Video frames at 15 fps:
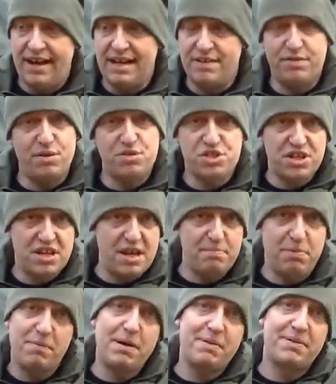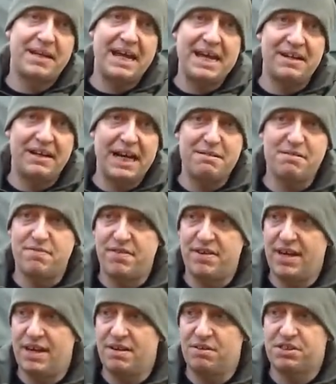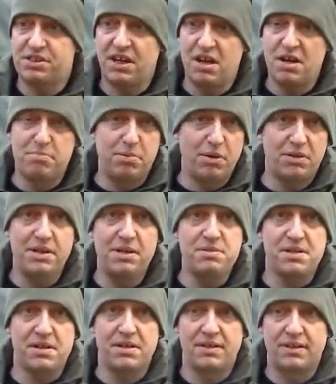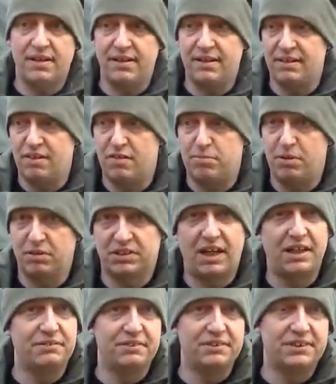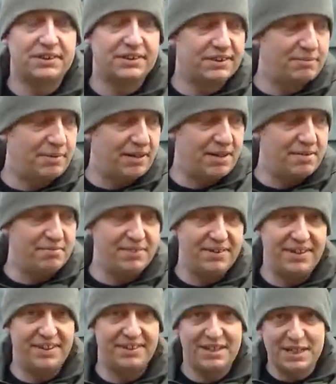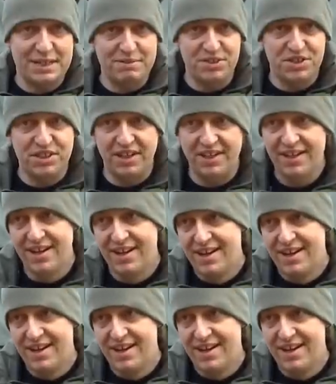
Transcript: And if I see it pop up again on another video, I'll just go block user. And I've blocked hundreds. But yeah, I don't give a shit.